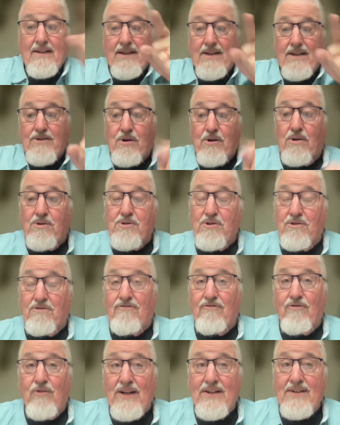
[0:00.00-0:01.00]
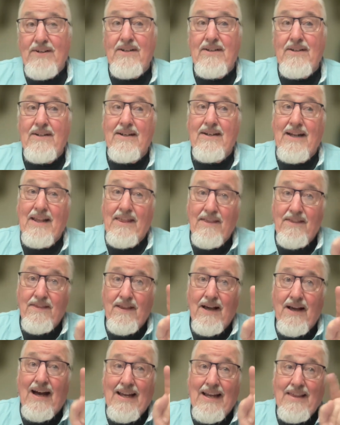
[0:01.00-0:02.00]
It's also fronted, and
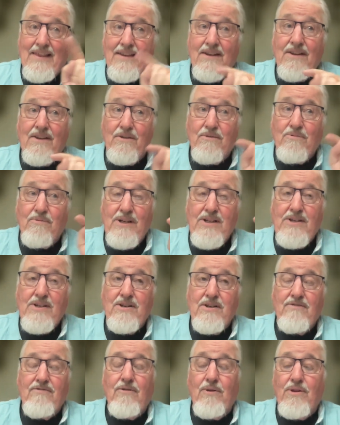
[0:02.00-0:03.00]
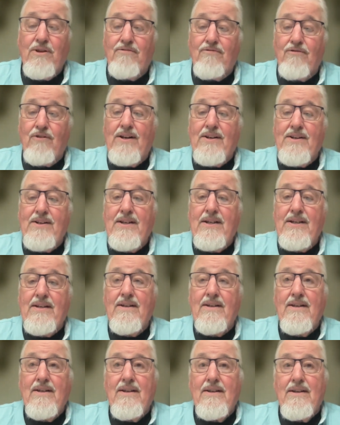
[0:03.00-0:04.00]
I think the reason for the
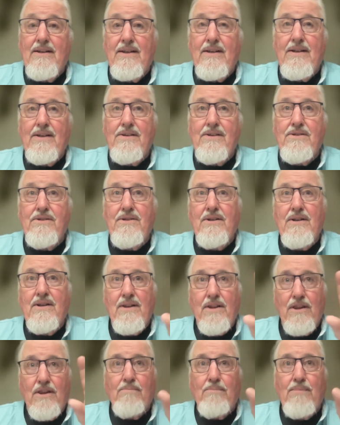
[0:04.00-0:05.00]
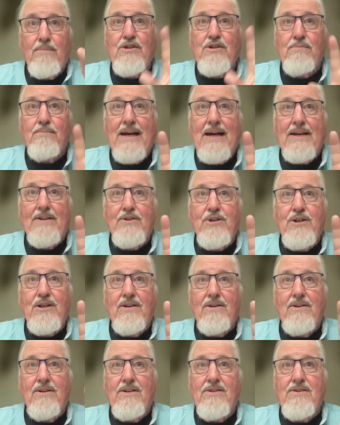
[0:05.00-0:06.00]
fronting is the mismatch
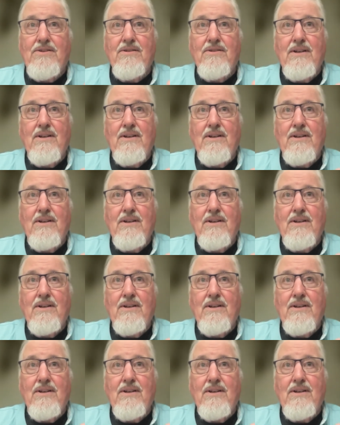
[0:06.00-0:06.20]
here.